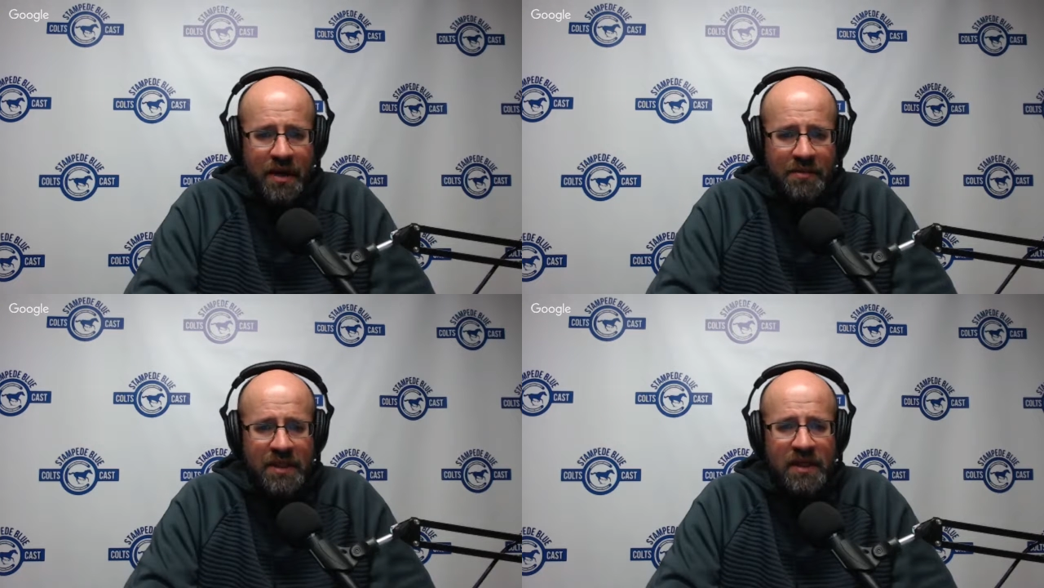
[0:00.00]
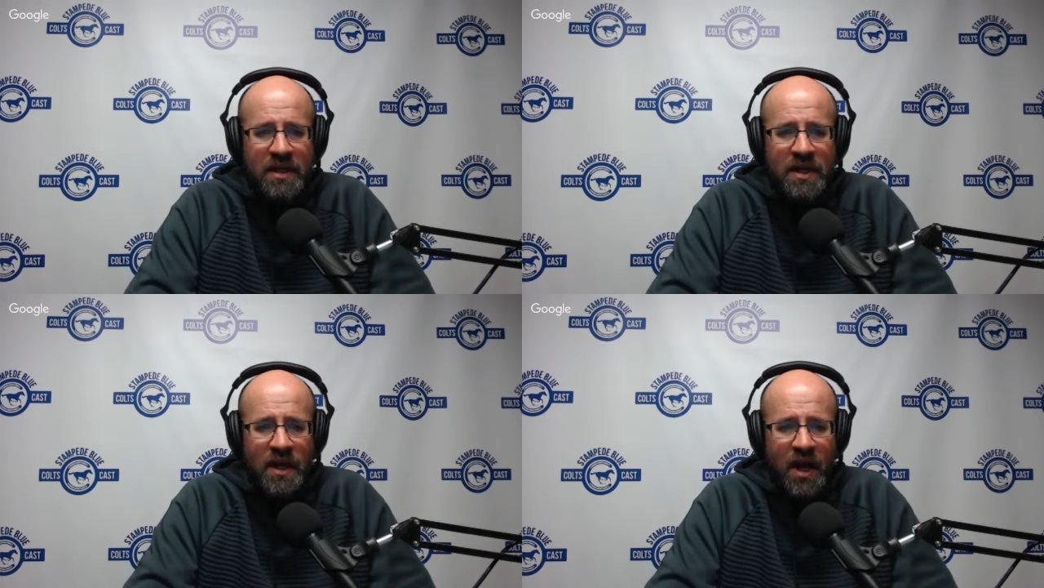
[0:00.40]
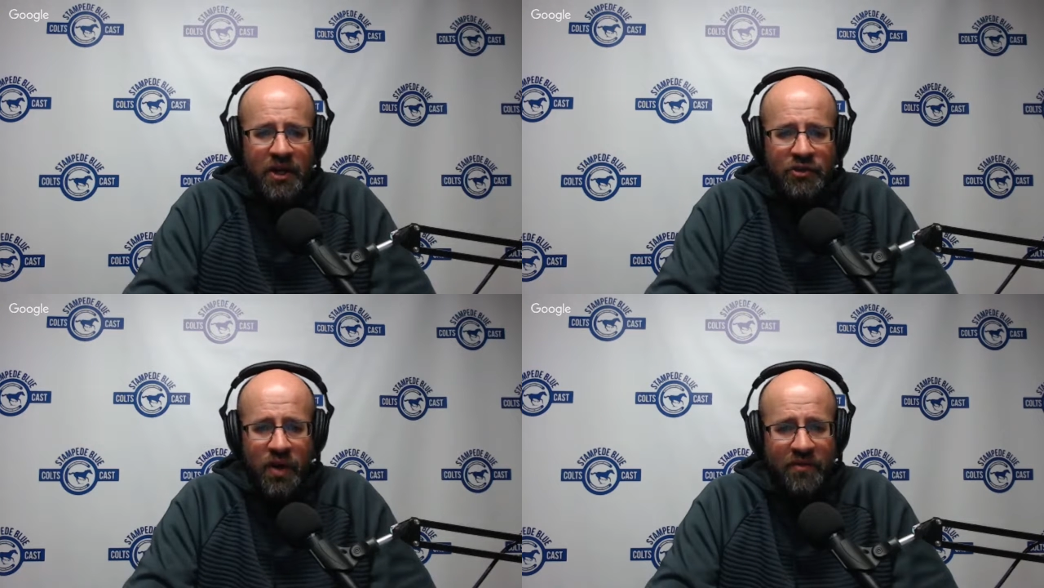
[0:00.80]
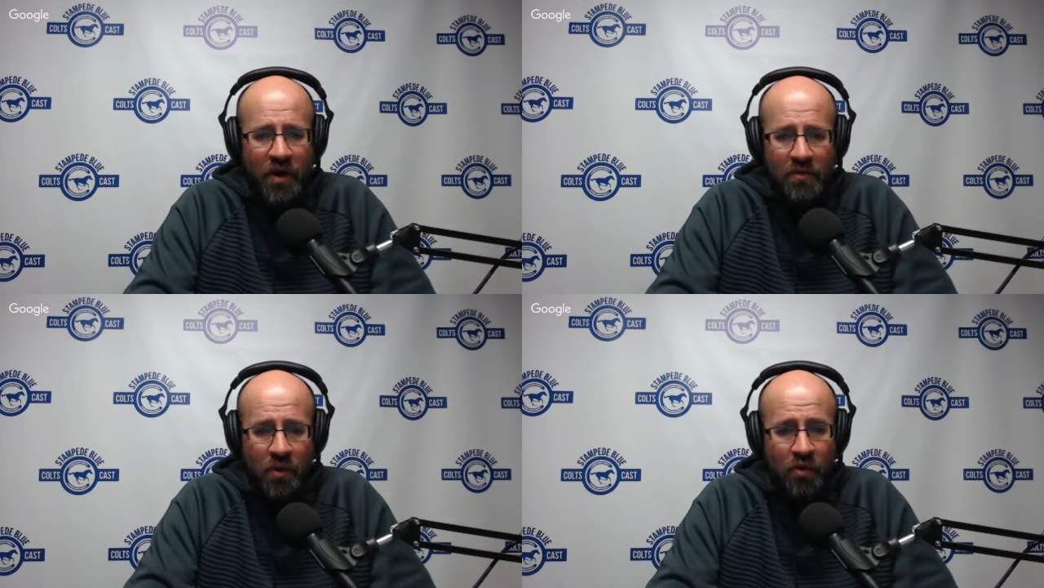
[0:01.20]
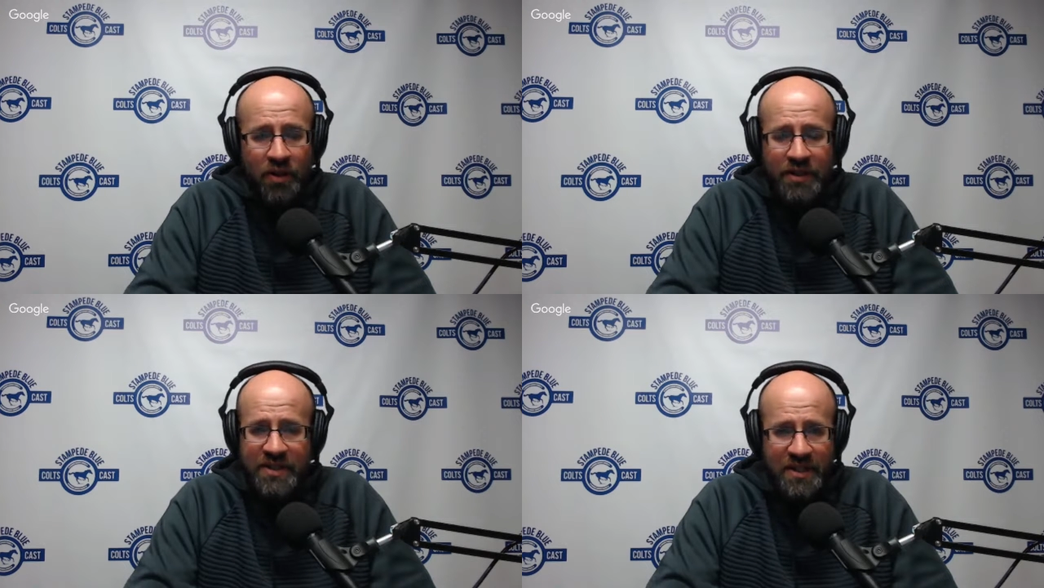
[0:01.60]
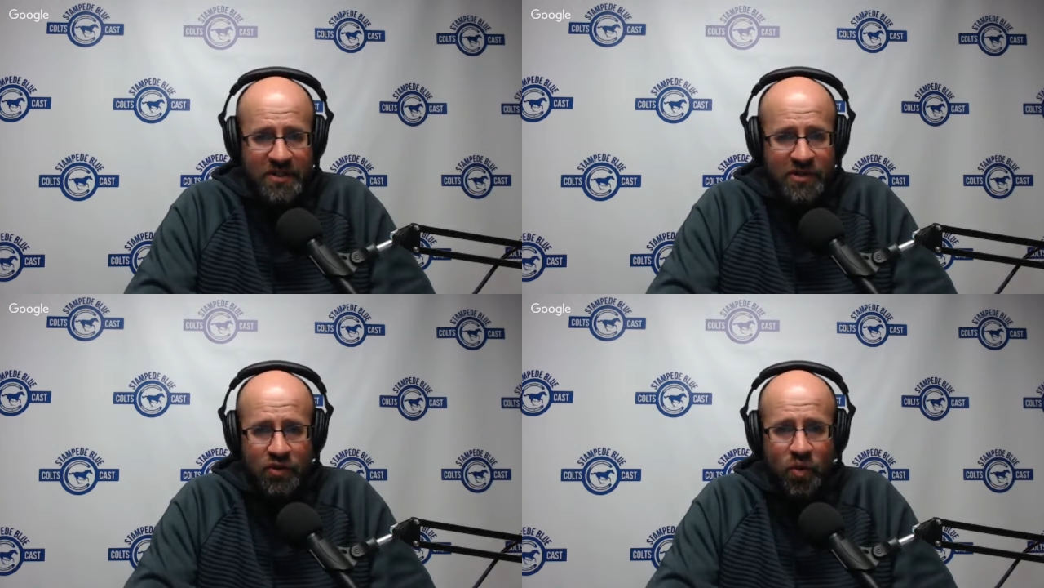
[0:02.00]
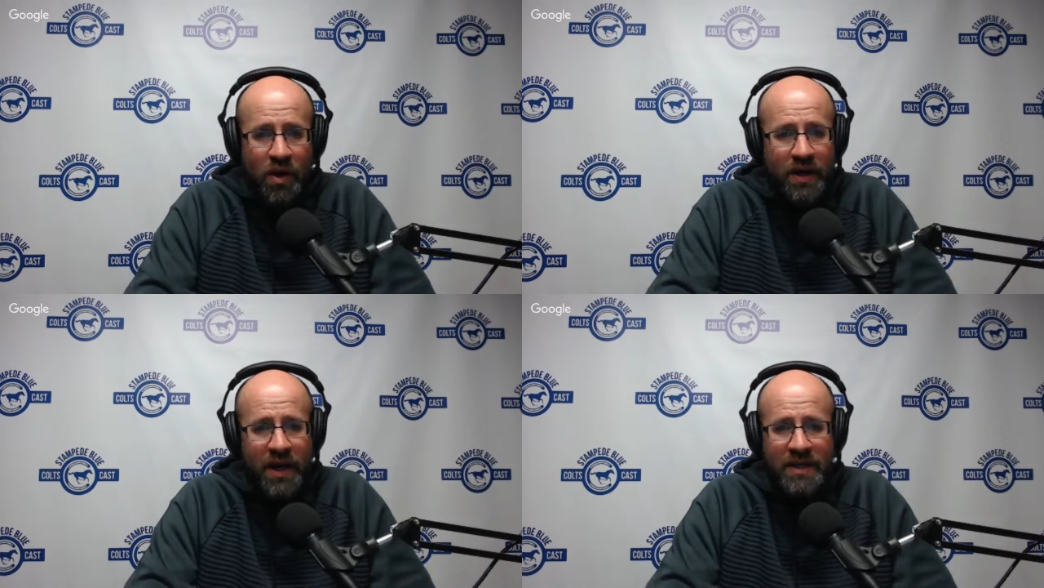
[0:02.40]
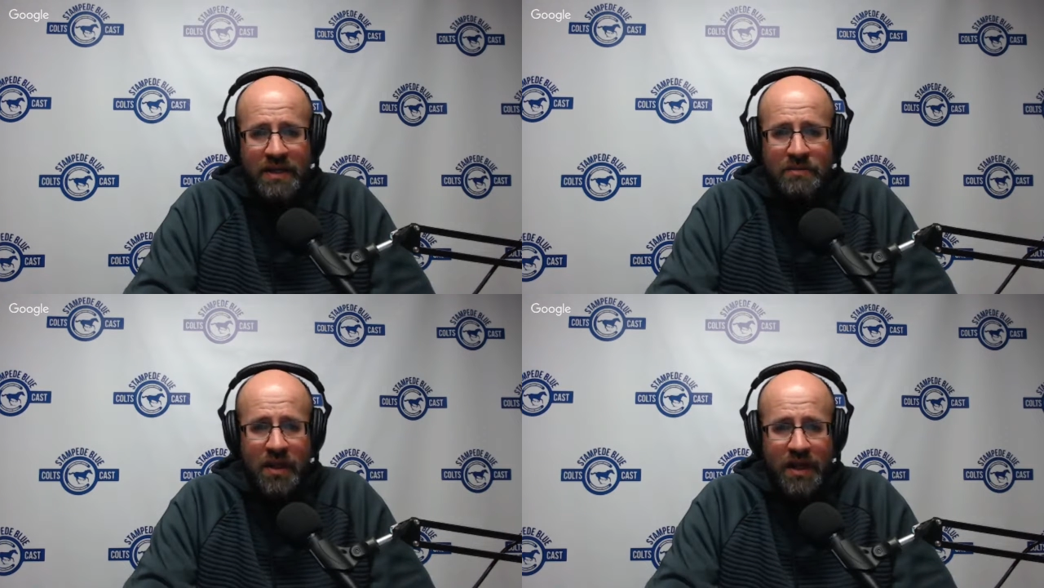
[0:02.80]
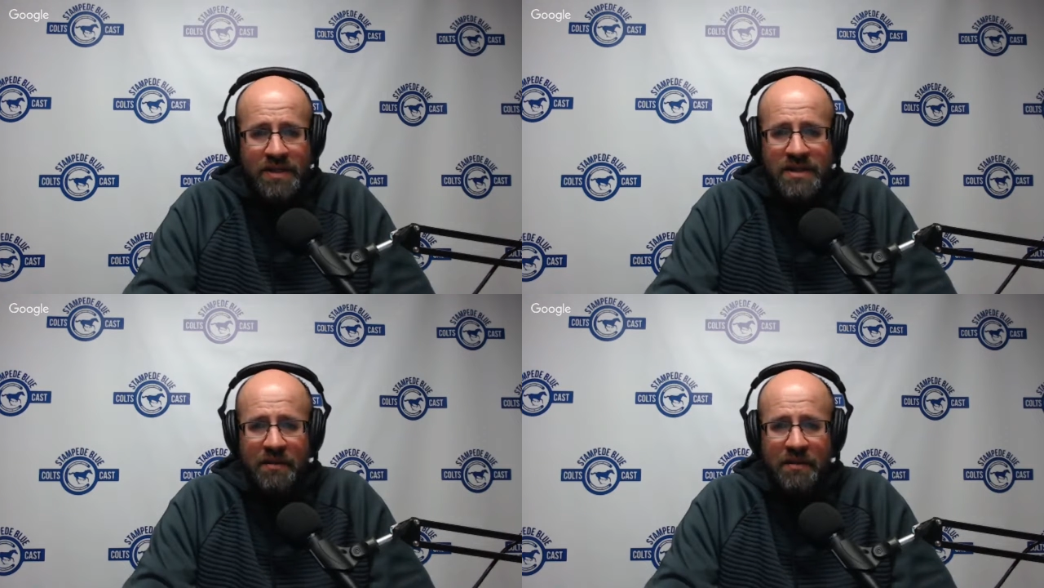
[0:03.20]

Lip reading: I mean, Trayvon Mullen, 6'2", 190 plus.